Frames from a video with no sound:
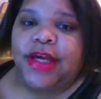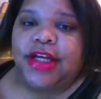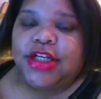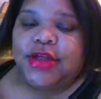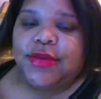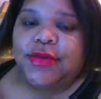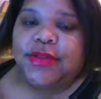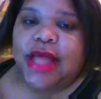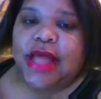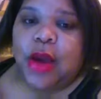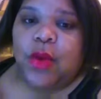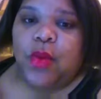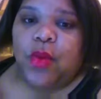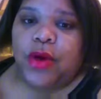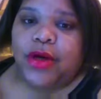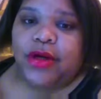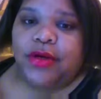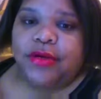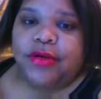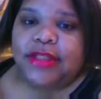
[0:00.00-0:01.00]
She was like,
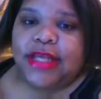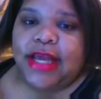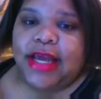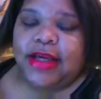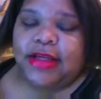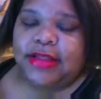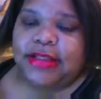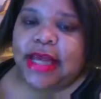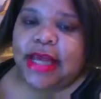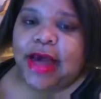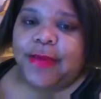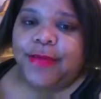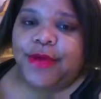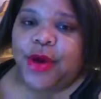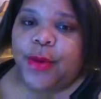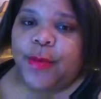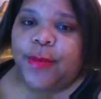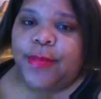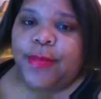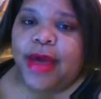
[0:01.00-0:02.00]
what are you saying? He said, I'm
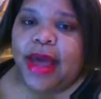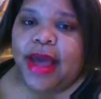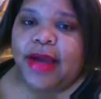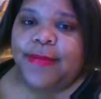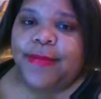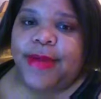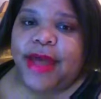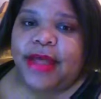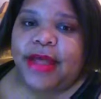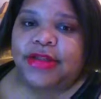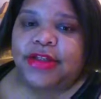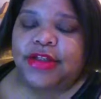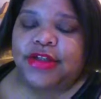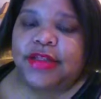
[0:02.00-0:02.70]
your pack master.